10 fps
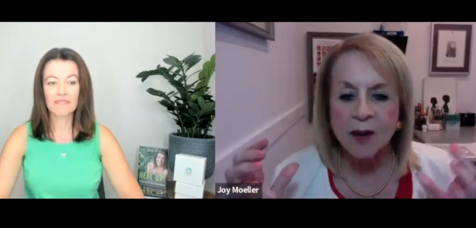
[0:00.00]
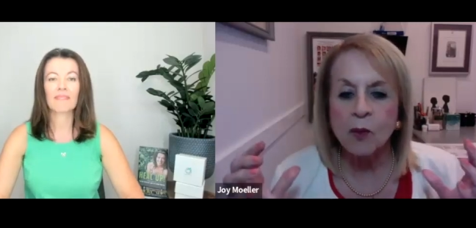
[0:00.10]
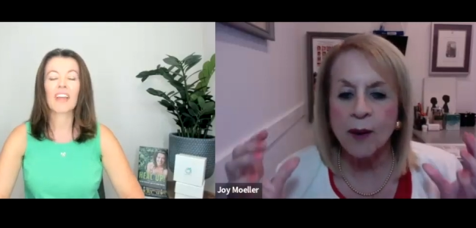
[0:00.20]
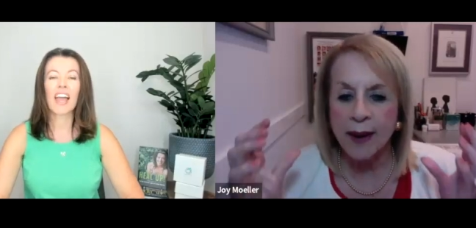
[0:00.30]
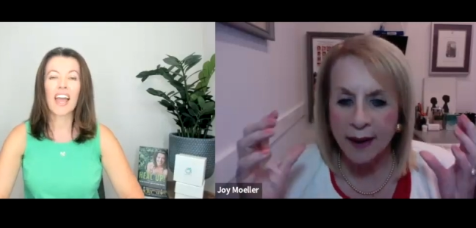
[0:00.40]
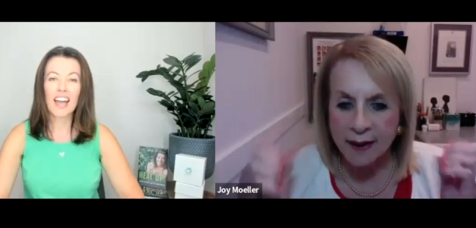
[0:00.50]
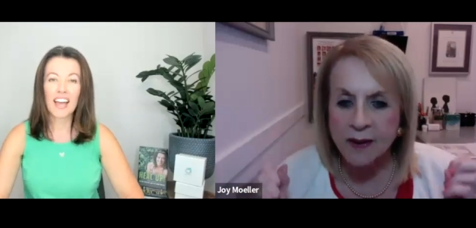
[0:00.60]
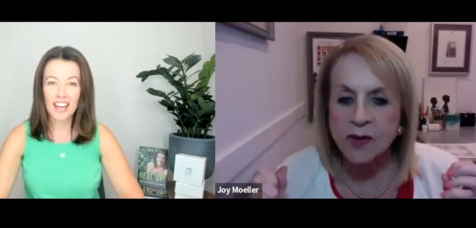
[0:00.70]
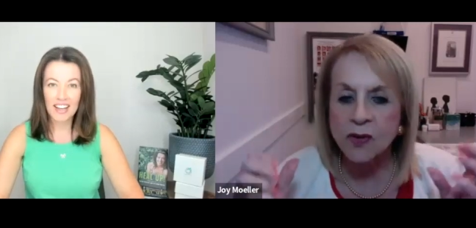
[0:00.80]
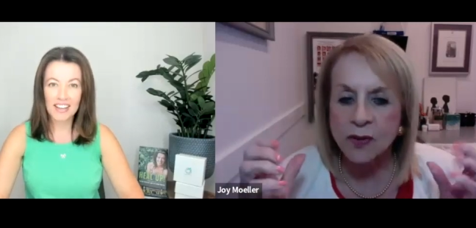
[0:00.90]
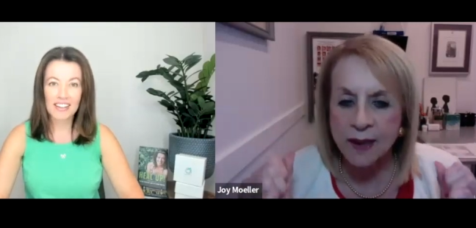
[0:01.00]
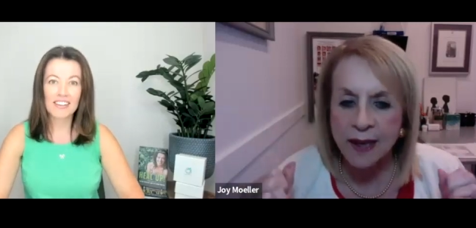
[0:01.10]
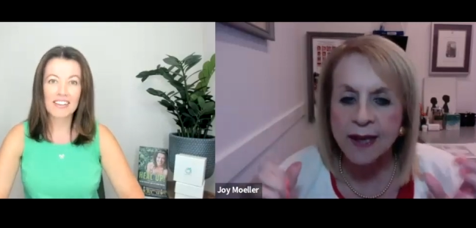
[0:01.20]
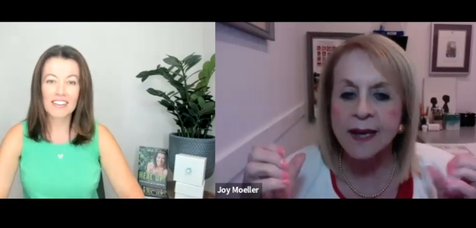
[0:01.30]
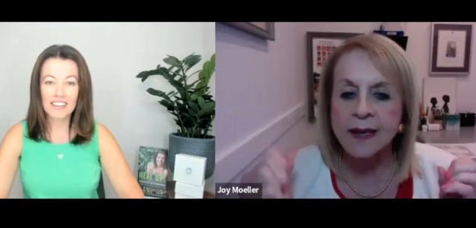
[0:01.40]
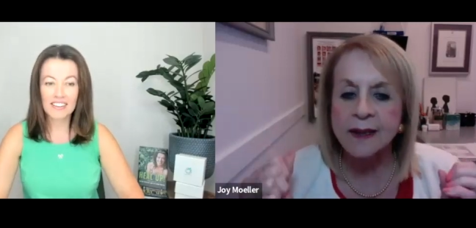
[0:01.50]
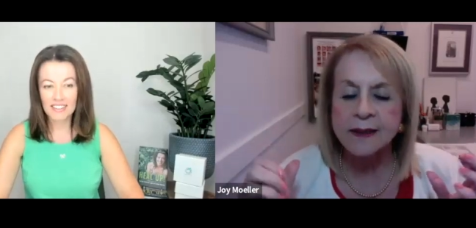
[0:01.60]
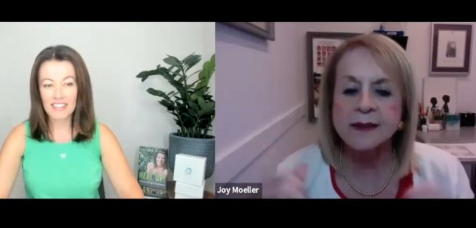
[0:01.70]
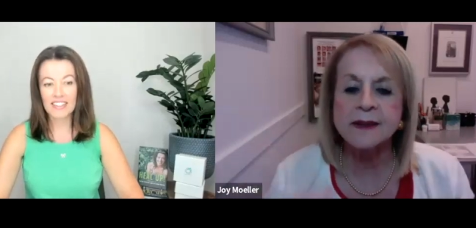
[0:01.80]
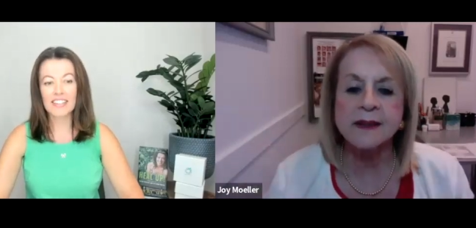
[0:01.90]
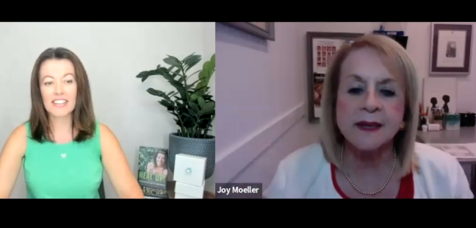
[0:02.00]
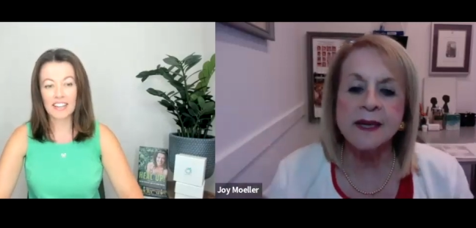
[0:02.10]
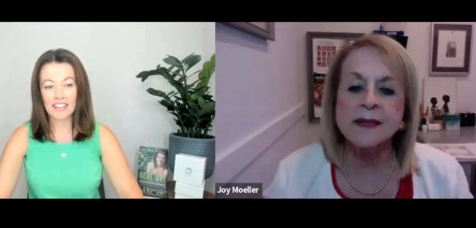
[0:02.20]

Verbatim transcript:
Speaker 1: That way you're getting the